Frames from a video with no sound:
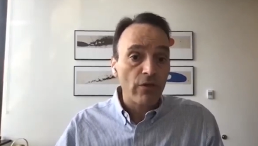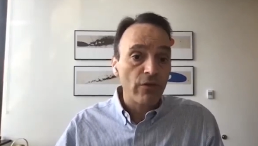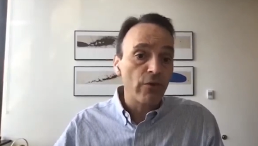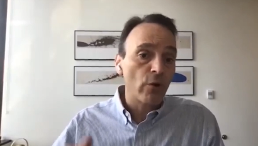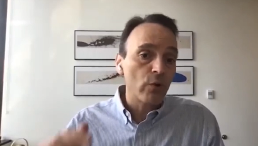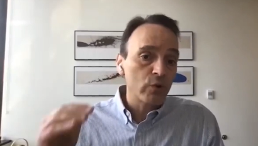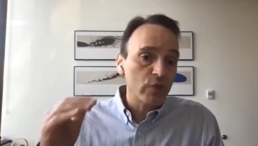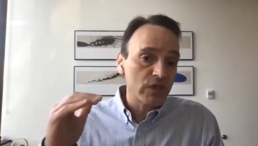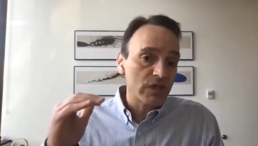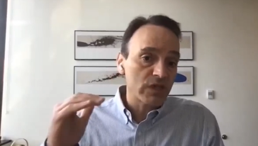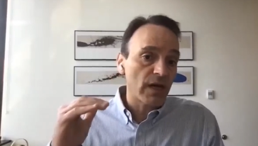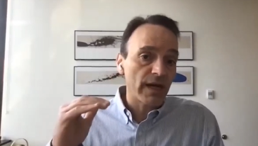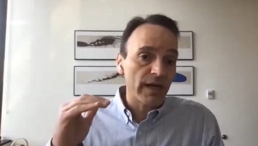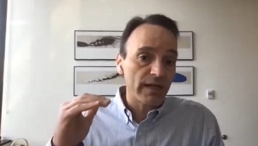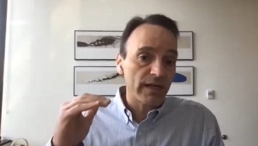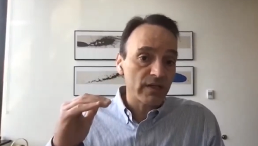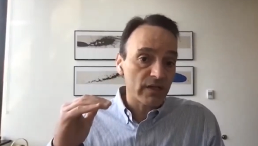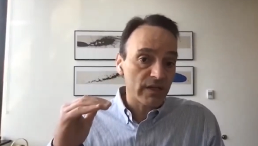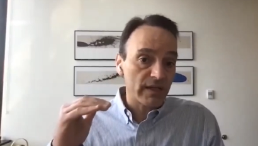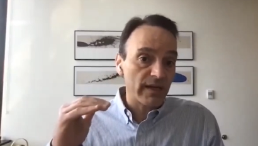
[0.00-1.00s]
those
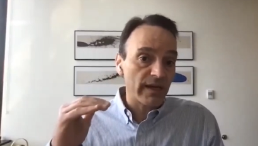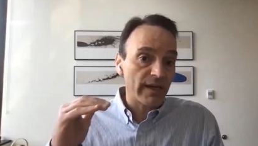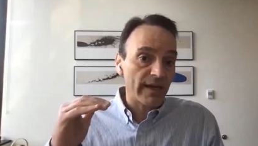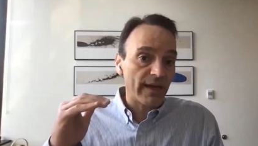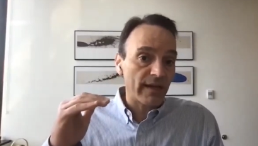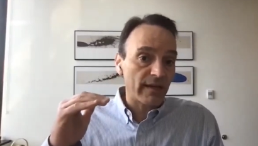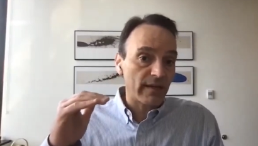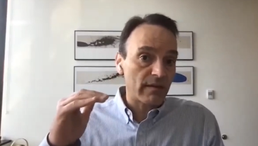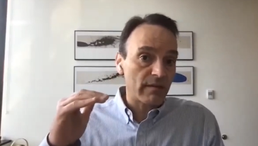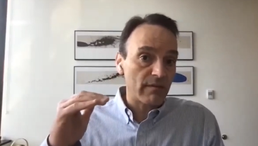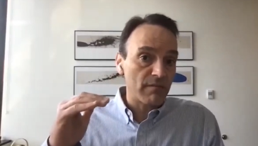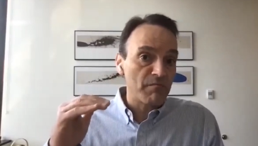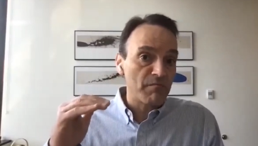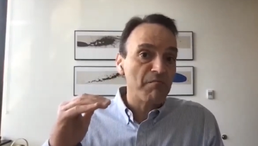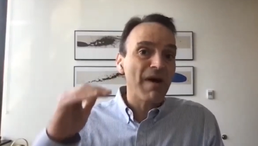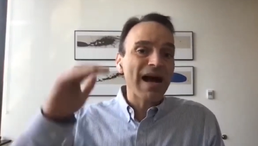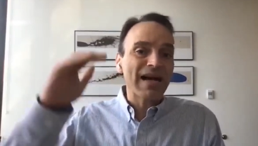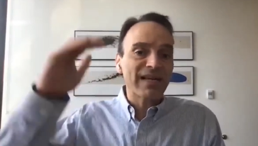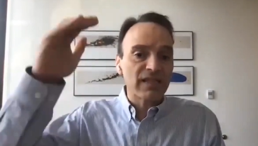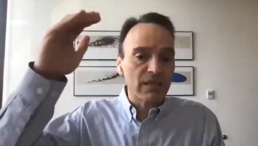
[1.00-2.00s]
tides get
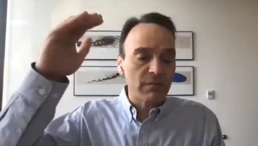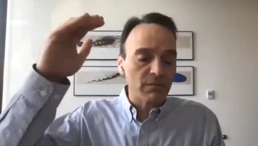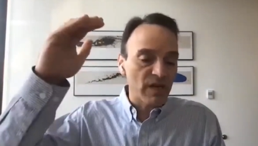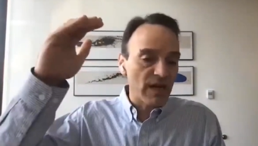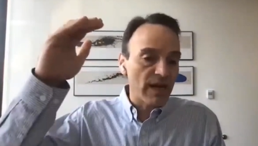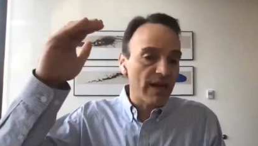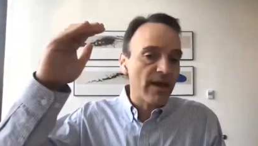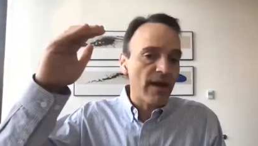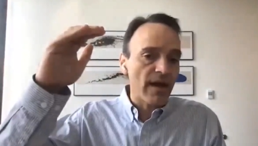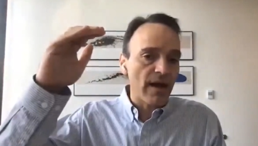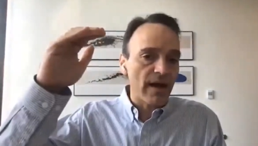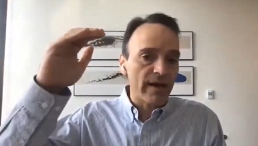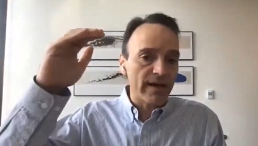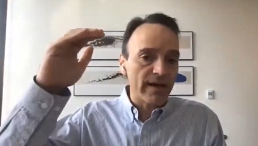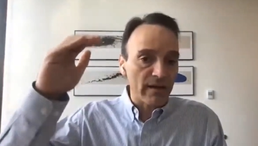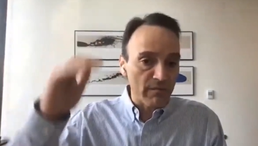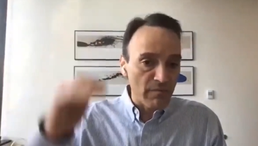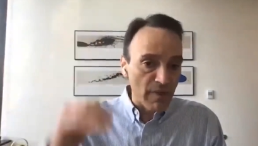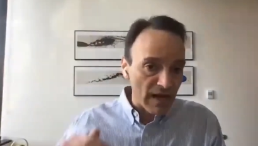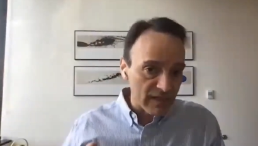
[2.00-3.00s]
maximally high
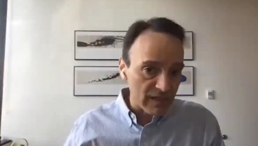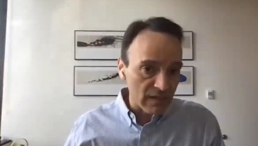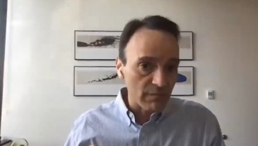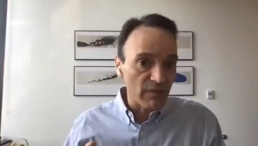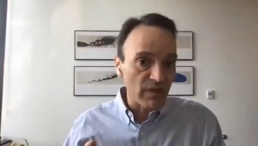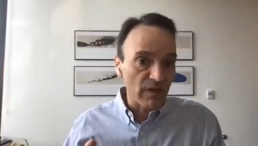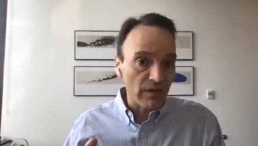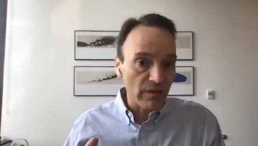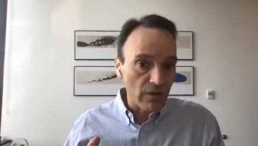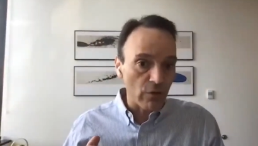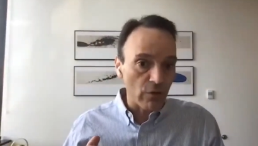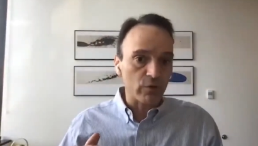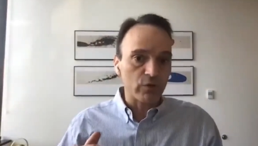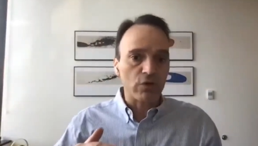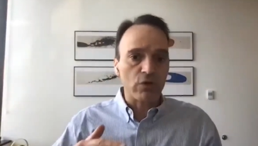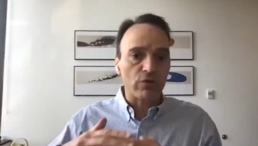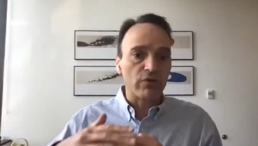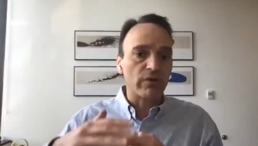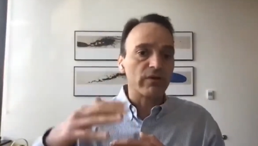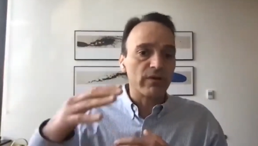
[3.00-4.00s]
and maximally low.
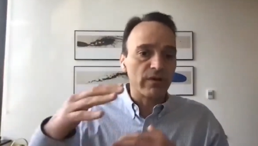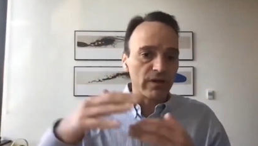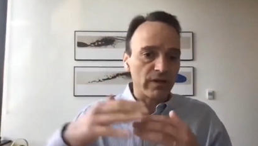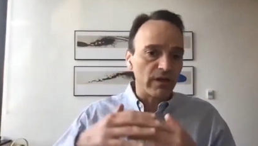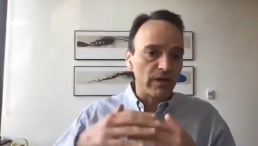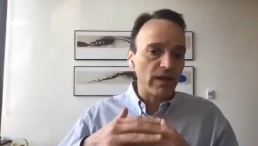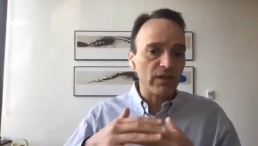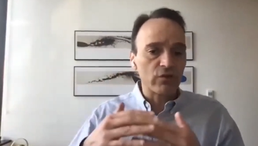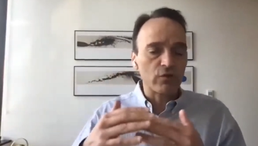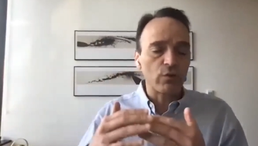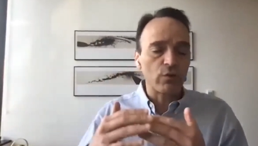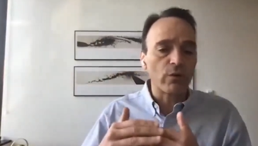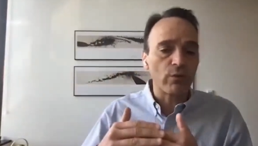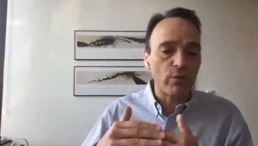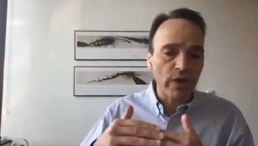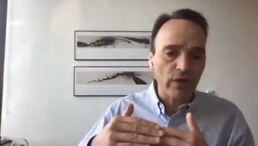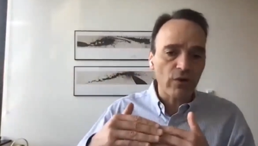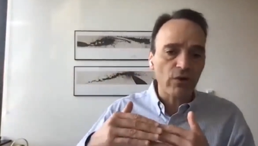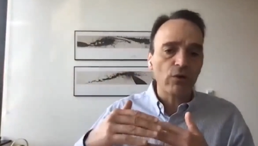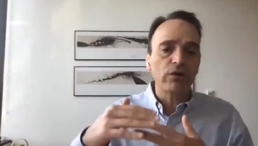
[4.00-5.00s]
So the, it, it's what
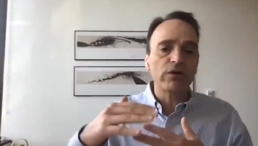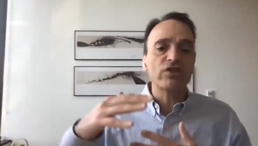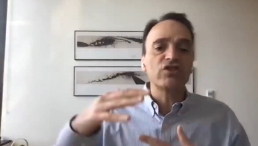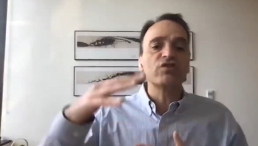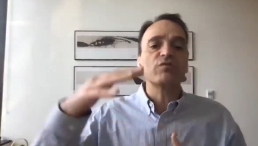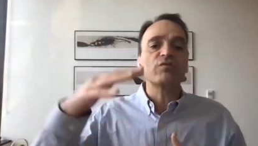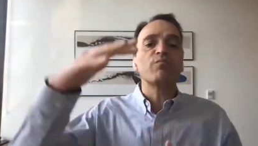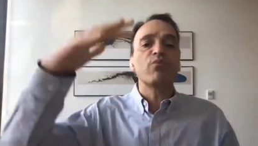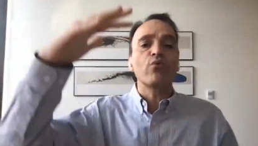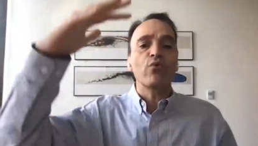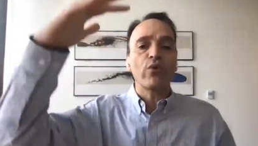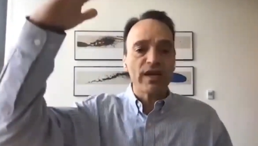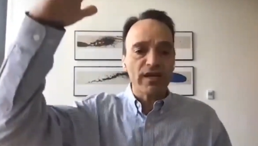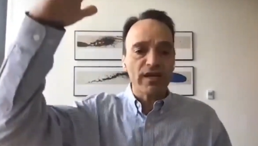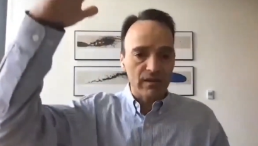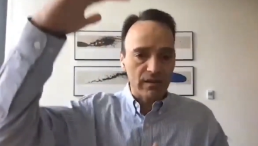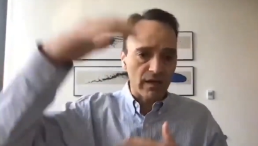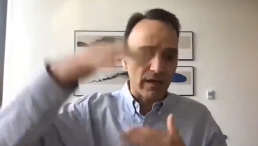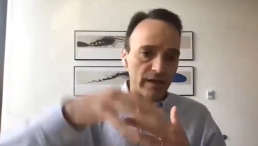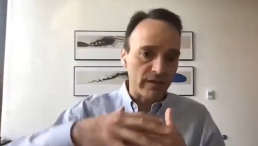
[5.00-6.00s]
we call the
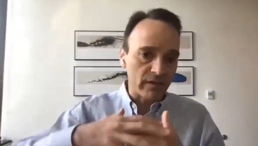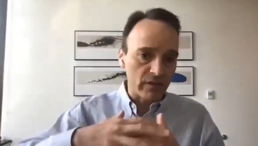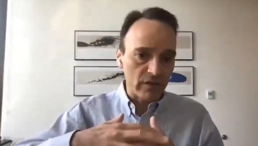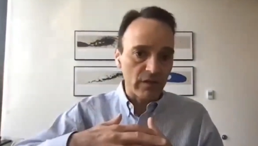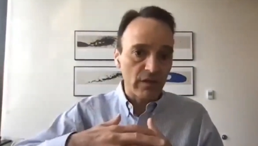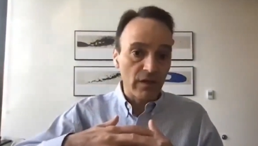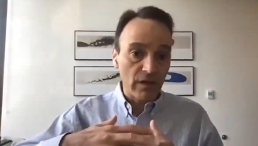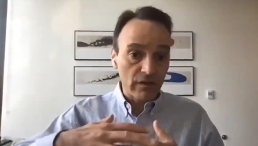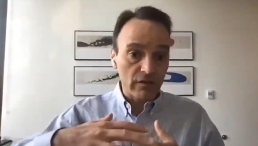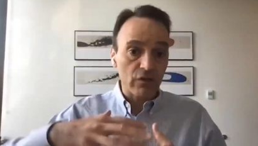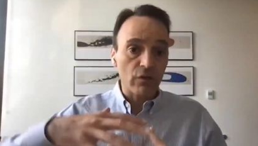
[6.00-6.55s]
spring tides.